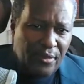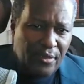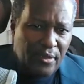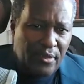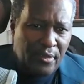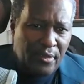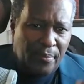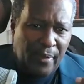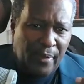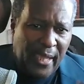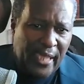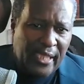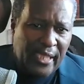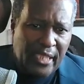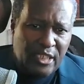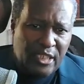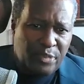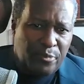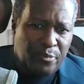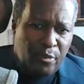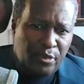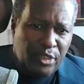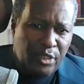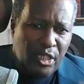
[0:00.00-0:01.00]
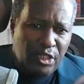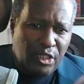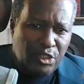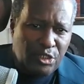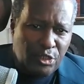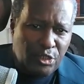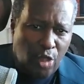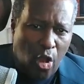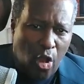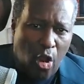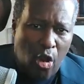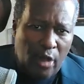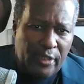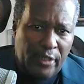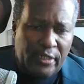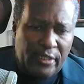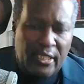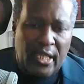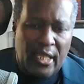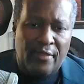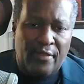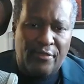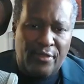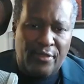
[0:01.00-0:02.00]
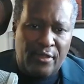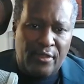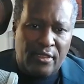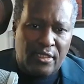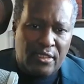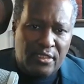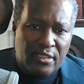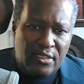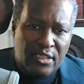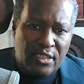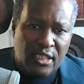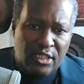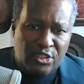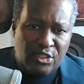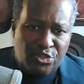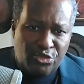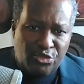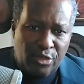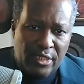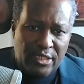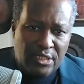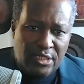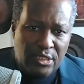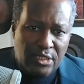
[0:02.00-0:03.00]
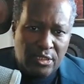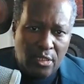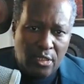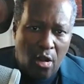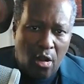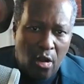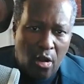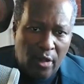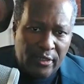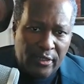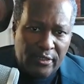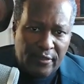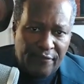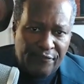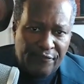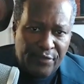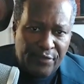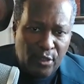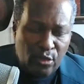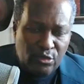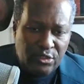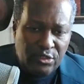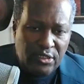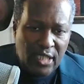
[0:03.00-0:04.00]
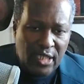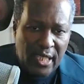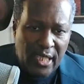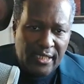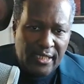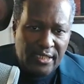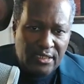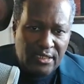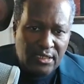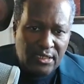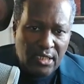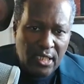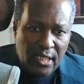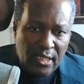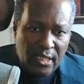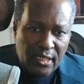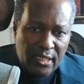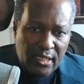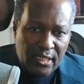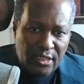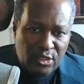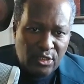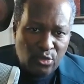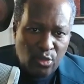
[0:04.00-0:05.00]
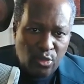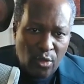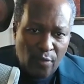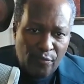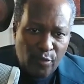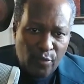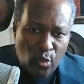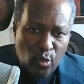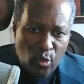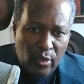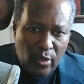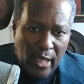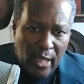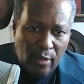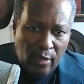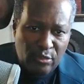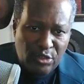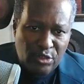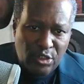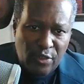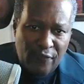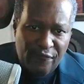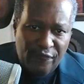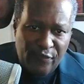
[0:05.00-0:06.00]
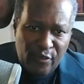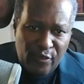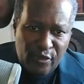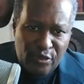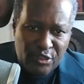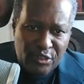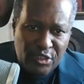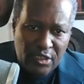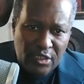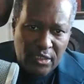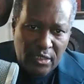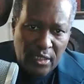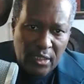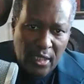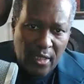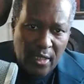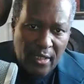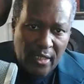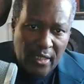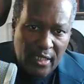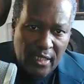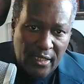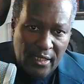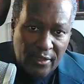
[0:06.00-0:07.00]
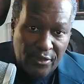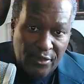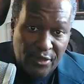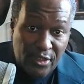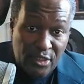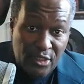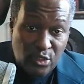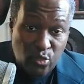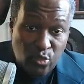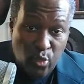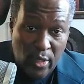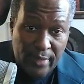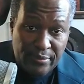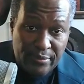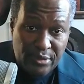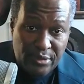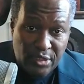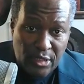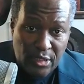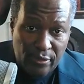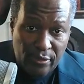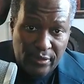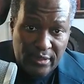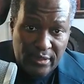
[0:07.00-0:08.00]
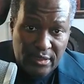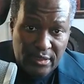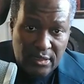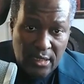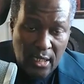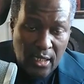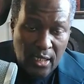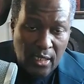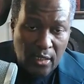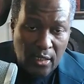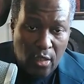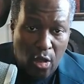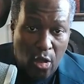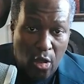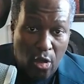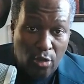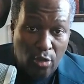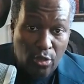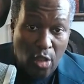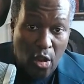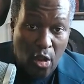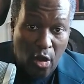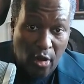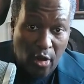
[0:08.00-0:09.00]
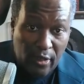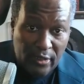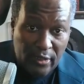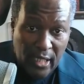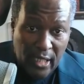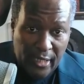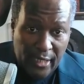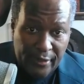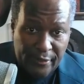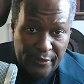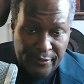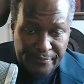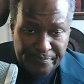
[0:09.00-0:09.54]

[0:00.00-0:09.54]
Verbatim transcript: the black exploitation art and the Dick Tracy art of those days is what I was converging in this web series called Hardliner.